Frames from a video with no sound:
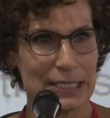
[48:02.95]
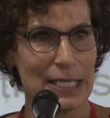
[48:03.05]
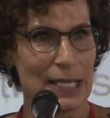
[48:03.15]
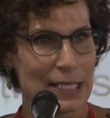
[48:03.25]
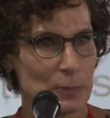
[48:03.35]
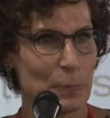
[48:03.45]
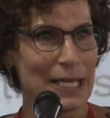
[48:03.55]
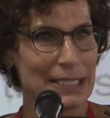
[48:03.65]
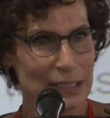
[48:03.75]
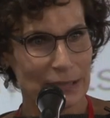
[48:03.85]
D, that's
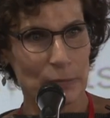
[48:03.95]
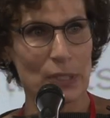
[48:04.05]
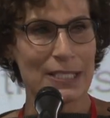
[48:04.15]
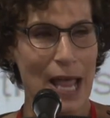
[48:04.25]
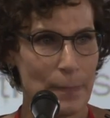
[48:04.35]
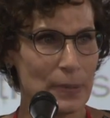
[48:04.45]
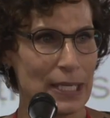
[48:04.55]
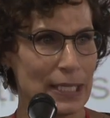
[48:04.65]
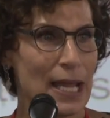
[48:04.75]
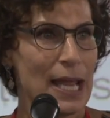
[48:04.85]
basically what's
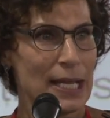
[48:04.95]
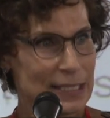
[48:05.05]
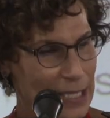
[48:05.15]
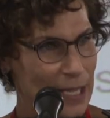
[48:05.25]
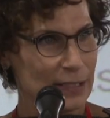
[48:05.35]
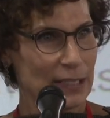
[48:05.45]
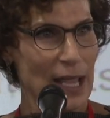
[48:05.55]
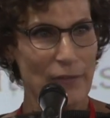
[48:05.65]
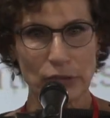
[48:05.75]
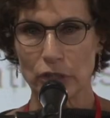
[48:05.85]
happening, is that
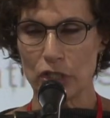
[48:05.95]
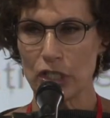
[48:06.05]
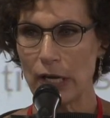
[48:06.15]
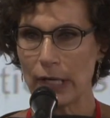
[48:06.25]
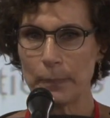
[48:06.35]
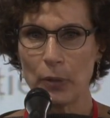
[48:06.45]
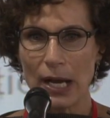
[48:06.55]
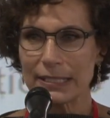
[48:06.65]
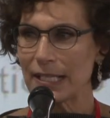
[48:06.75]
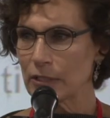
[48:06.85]
evolutionary
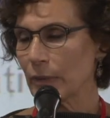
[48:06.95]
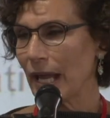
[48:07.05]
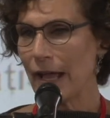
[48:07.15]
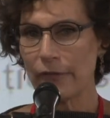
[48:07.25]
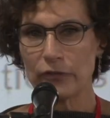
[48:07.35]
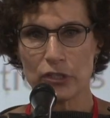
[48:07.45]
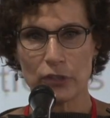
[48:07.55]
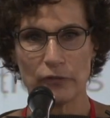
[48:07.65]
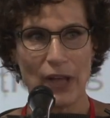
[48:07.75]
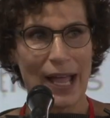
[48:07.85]
process we have for
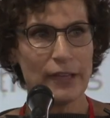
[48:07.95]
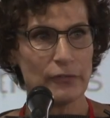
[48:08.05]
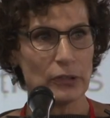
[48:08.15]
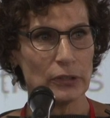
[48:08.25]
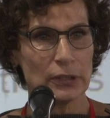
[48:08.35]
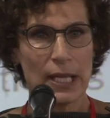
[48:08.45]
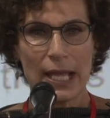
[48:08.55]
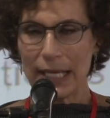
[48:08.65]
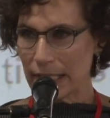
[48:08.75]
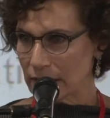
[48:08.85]
survival
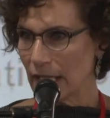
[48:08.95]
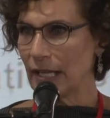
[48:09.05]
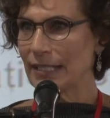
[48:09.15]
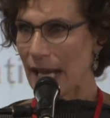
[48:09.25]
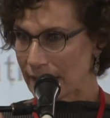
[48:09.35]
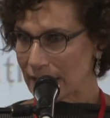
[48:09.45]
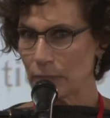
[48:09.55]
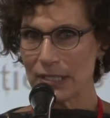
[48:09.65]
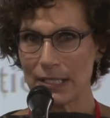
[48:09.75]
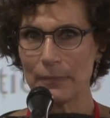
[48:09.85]
is against
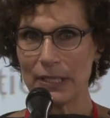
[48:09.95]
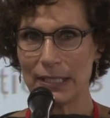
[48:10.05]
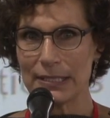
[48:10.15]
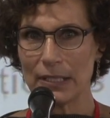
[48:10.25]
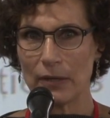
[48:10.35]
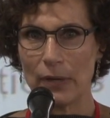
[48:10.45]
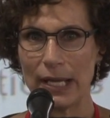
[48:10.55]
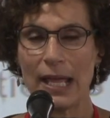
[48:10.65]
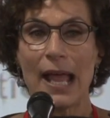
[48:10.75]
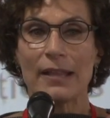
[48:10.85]
when something is in our
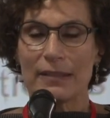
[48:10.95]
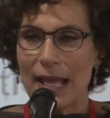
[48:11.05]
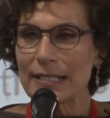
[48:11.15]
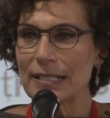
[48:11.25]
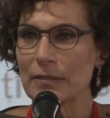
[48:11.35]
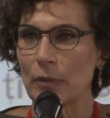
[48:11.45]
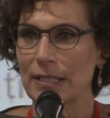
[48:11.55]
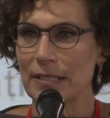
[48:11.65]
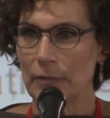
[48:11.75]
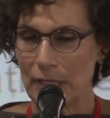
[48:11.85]
way. This is
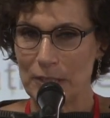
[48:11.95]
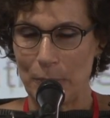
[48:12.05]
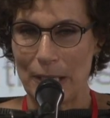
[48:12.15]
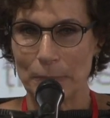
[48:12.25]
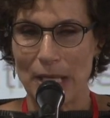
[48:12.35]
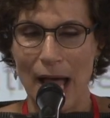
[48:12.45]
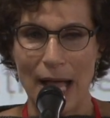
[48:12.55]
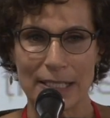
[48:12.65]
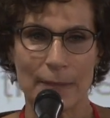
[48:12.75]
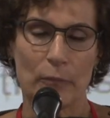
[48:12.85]
what's it's being
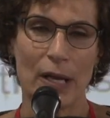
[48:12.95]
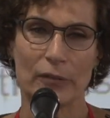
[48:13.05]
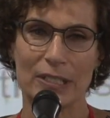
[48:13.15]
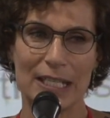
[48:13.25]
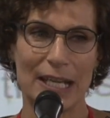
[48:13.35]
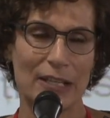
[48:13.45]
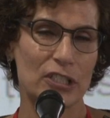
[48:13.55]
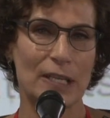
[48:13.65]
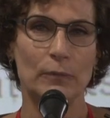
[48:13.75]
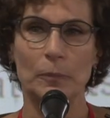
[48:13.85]
blocked. Well, the T H
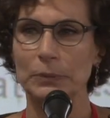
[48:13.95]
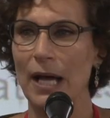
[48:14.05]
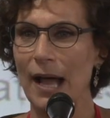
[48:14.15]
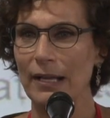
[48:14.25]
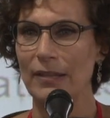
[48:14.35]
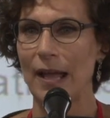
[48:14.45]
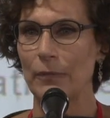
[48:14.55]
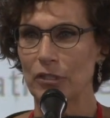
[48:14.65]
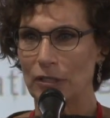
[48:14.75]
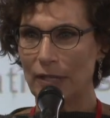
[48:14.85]
C will block that,
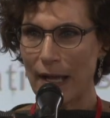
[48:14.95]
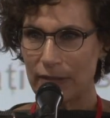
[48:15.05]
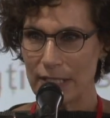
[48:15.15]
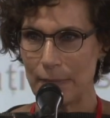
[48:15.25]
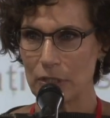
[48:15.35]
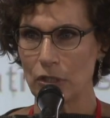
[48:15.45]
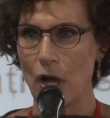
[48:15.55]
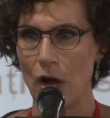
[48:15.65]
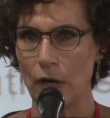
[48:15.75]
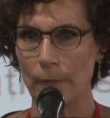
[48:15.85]
which allows them to
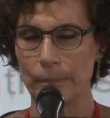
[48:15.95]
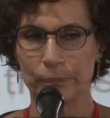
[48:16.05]
calm.